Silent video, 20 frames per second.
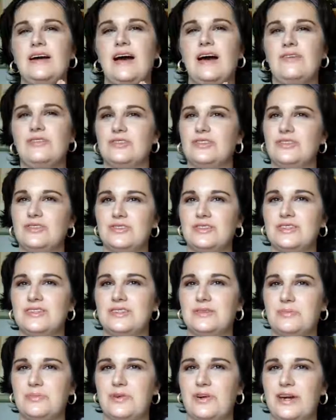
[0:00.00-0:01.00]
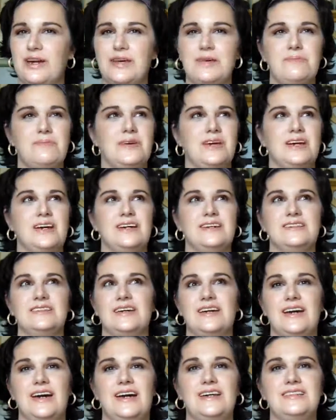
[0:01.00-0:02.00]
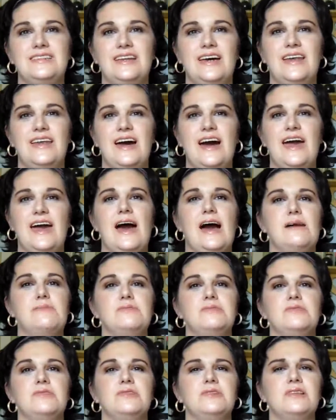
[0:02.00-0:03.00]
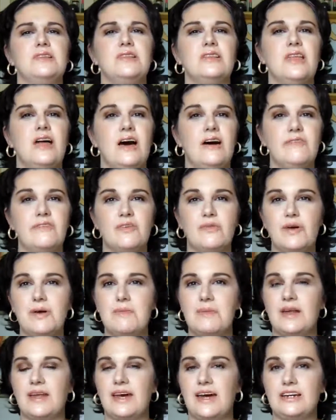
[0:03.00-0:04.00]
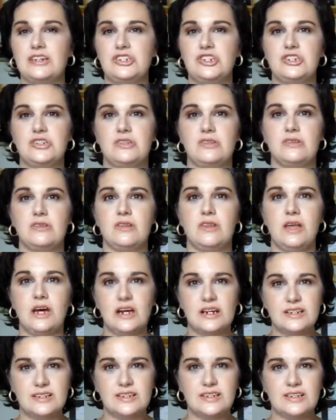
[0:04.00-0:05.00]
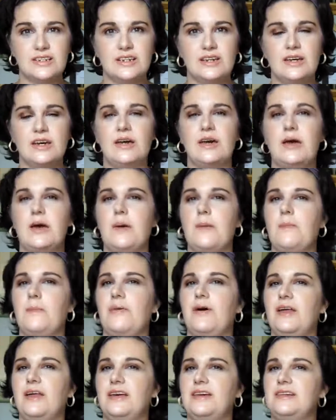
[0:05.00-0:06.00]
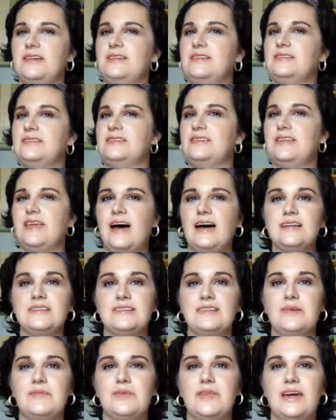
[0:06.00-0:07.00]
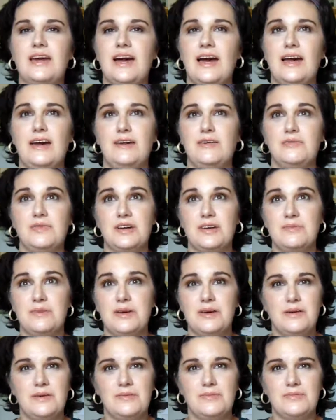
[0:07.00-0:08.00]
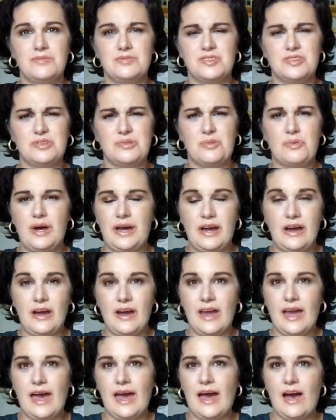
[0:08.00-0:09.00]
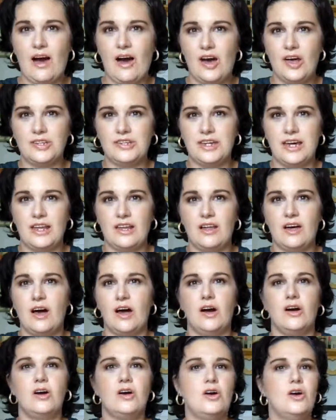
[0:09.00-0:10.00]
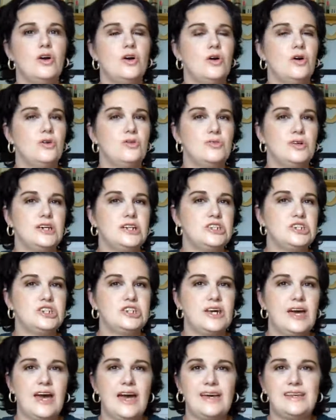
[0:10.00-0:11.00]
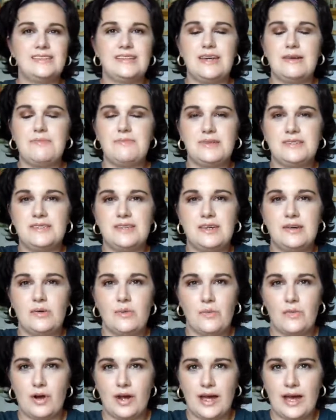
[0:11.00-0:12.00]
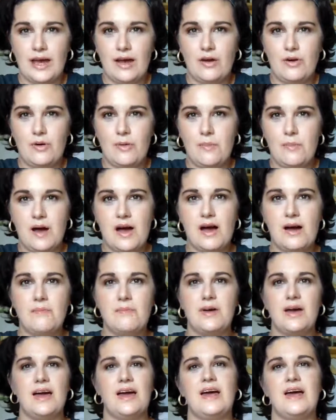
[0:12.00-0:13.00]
I was so disappointed because, like I said, I absolutely loved the way my lashes looked, but it is not something I am going to be able to wear all day long, which as a busy work-at-home mom,